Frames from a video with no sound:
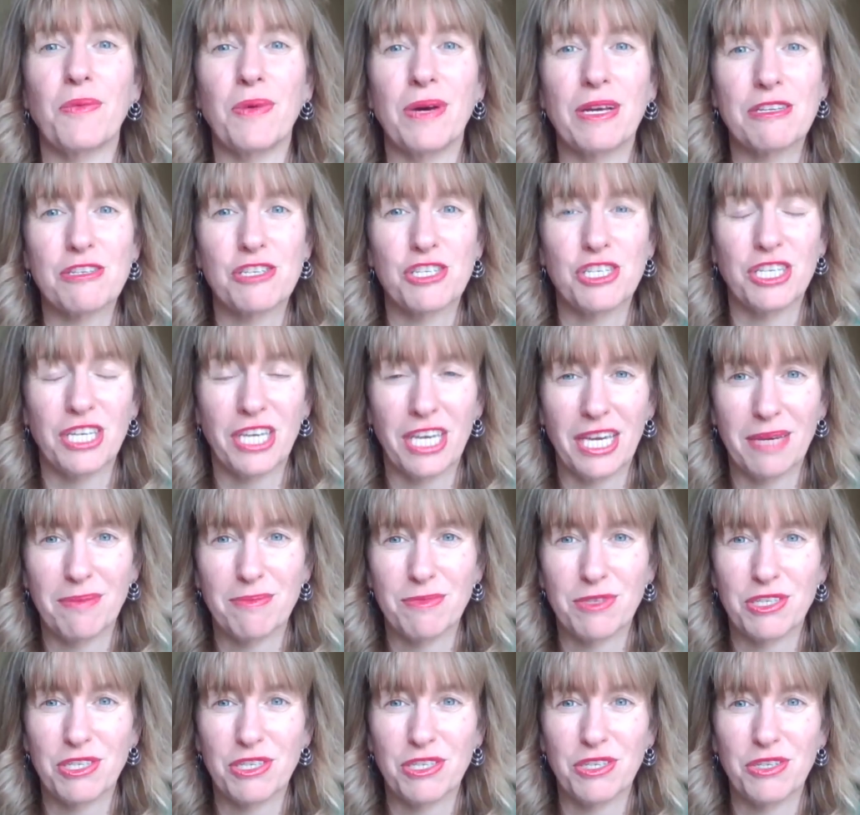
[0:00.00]
Well, she
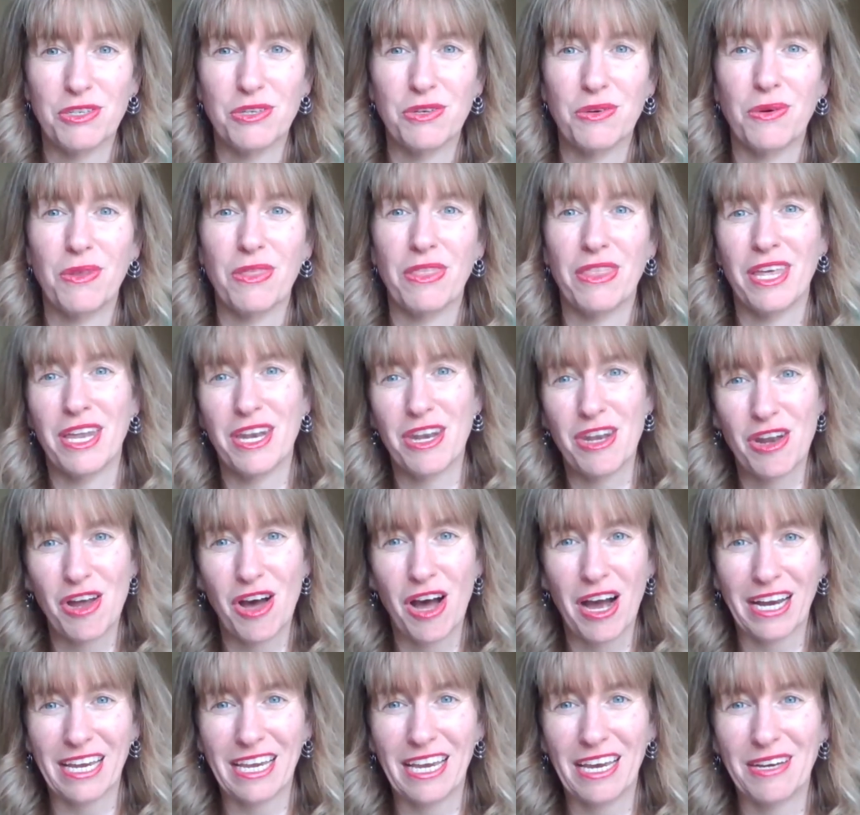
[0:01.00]
came to the
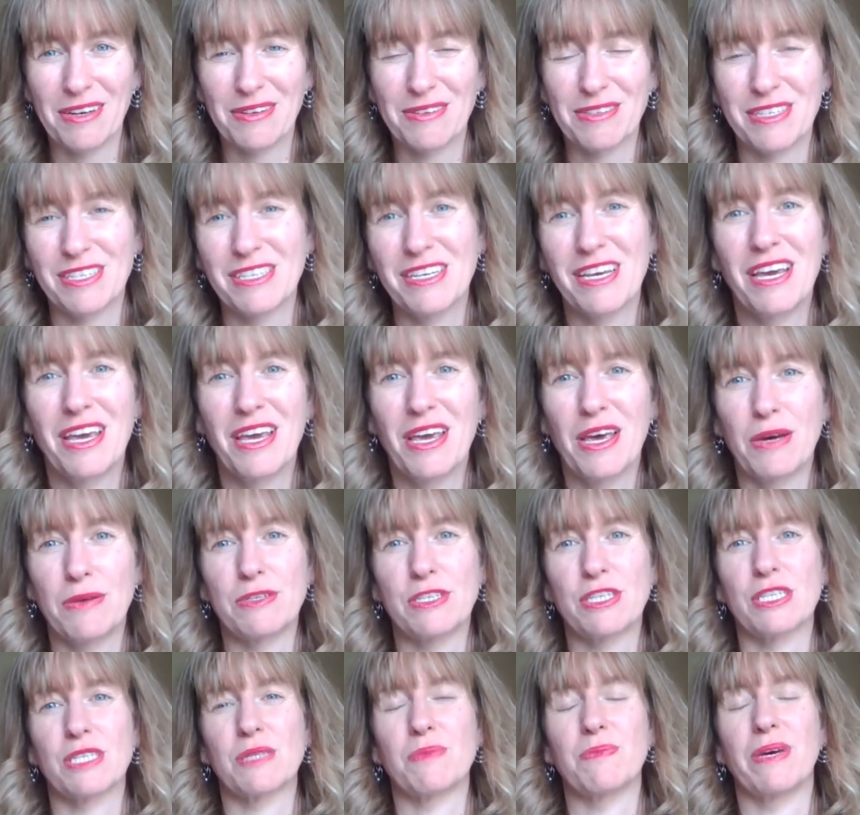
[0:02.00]
Knockout,
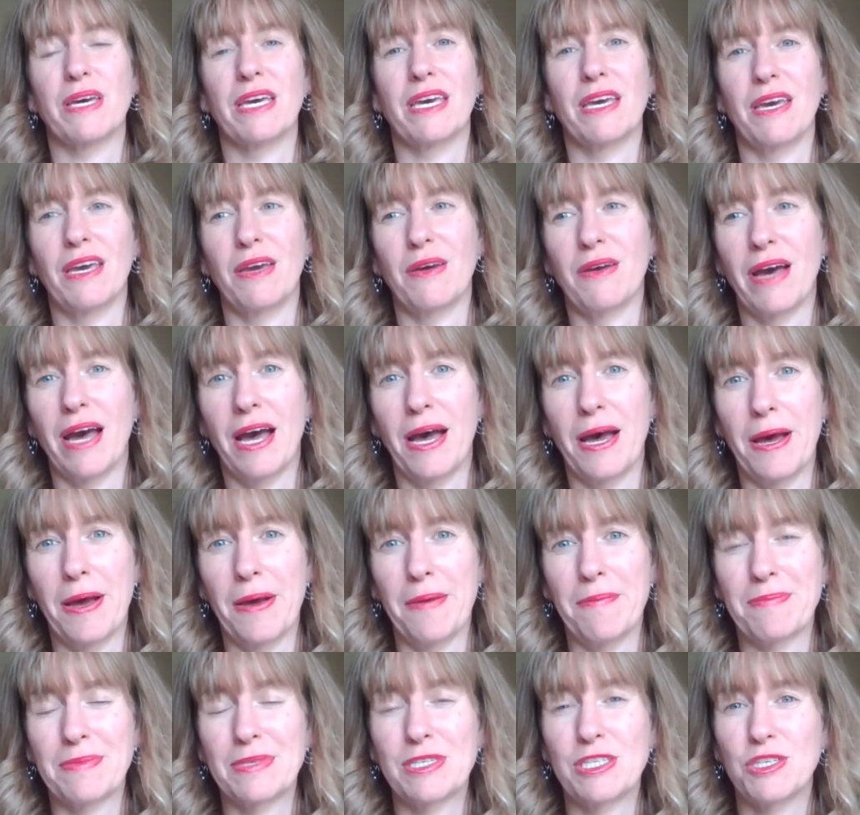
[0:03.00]
which is my
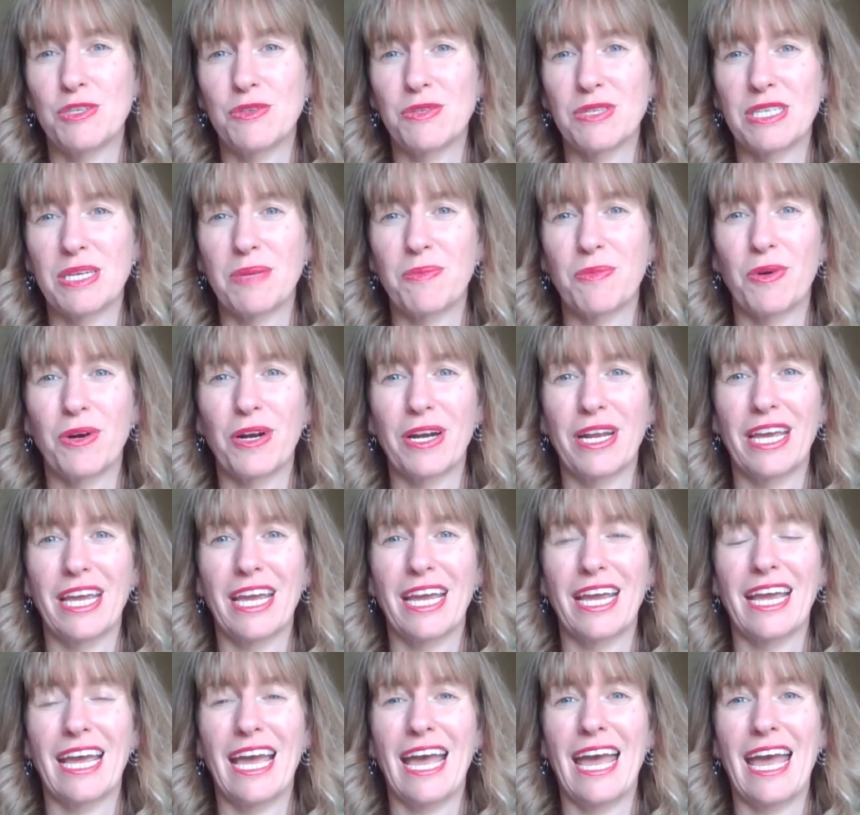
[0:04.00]
Tuesday
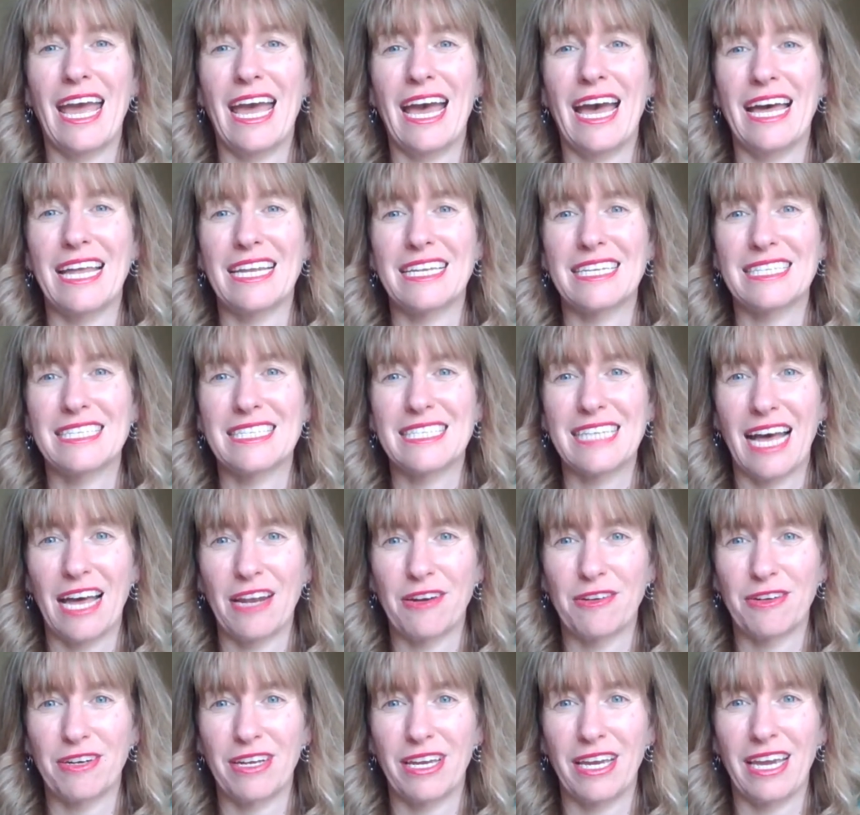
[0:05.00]
morning and
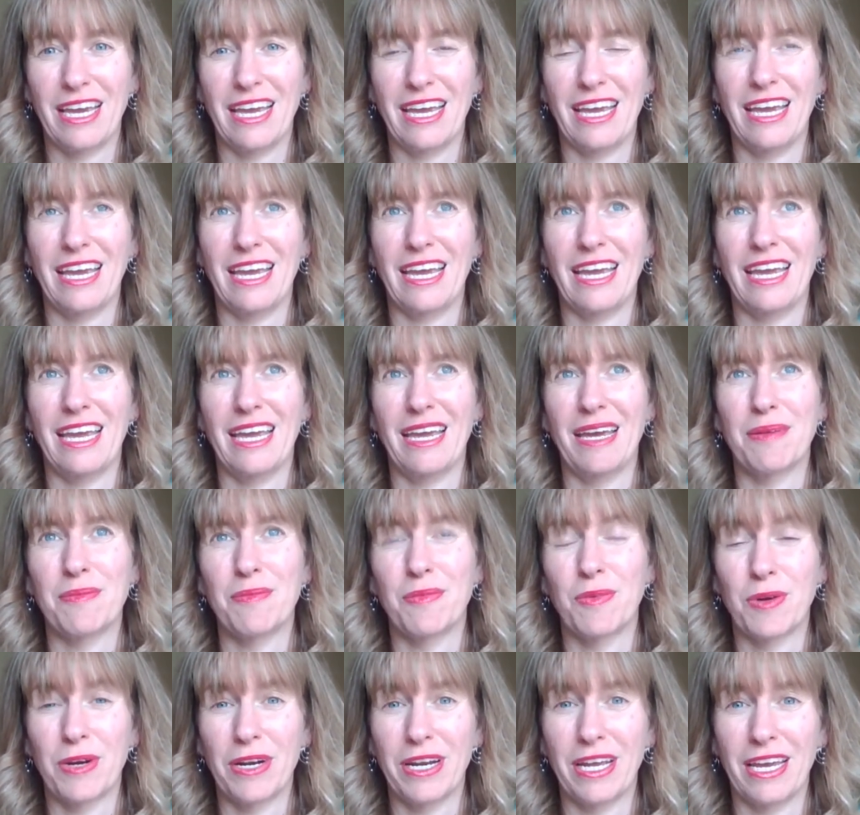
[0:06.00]
Saturday
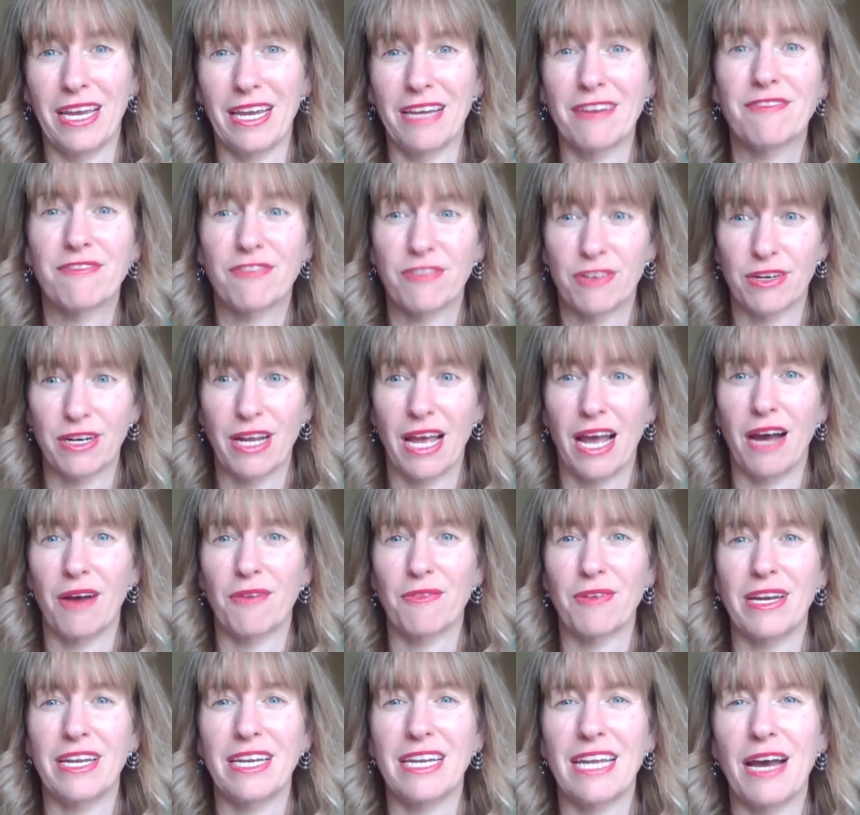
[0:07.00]
morning for now,
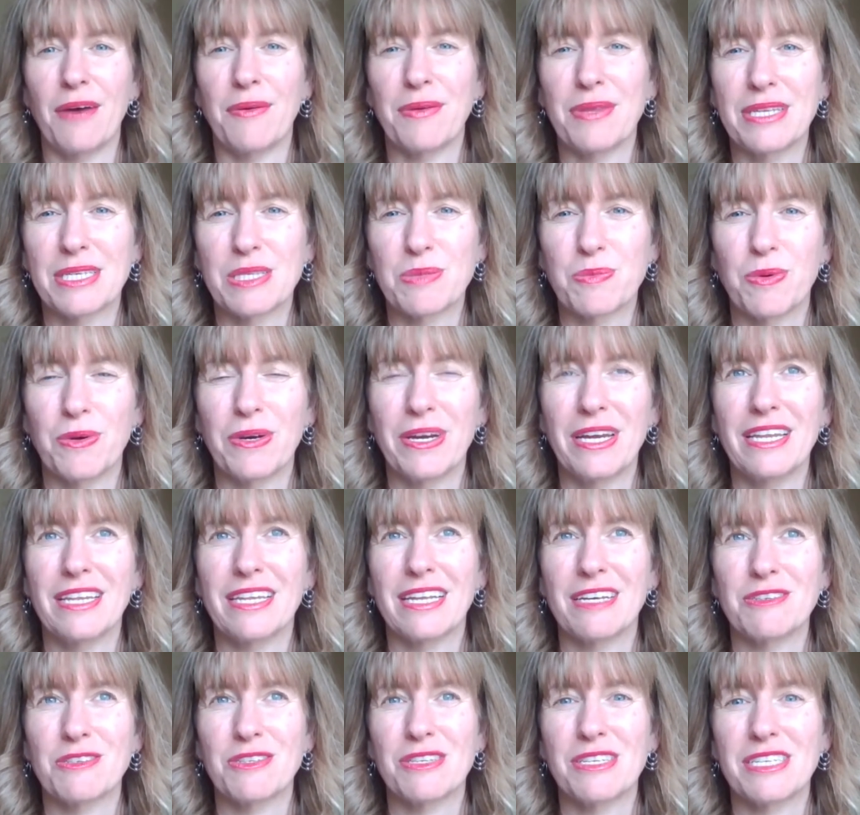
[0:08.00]
right now at this point.
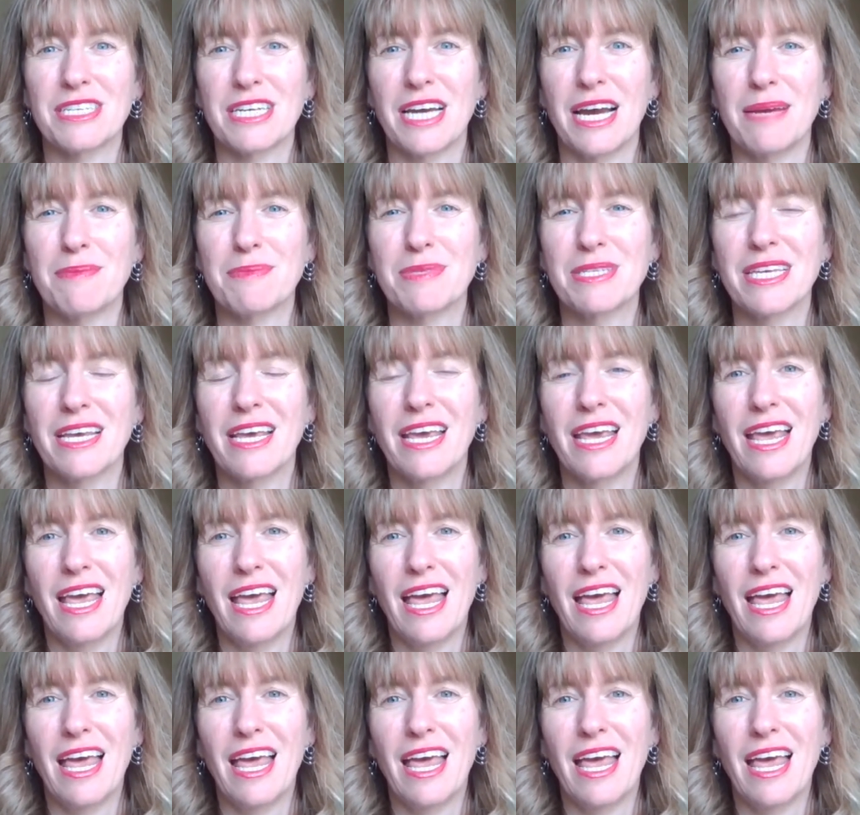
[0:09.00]
Those are the times